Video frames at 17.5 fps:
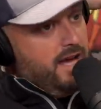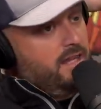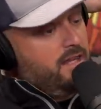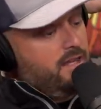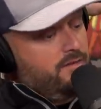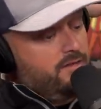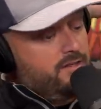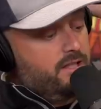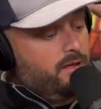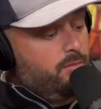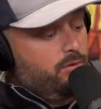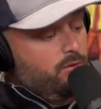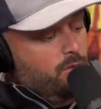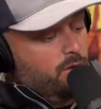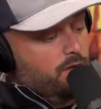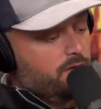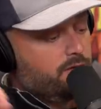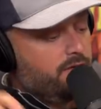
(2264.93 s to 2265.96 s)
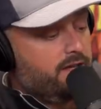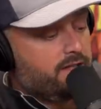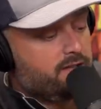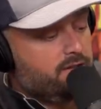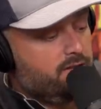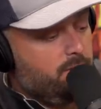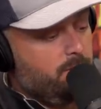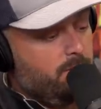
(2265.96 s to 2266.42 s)
I'd love to see a blue whale
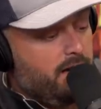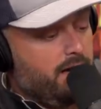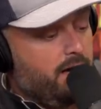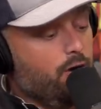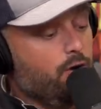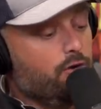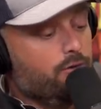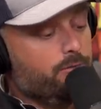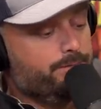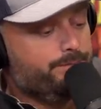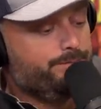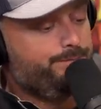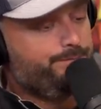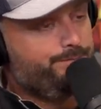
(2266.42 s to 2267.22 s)
next to my home.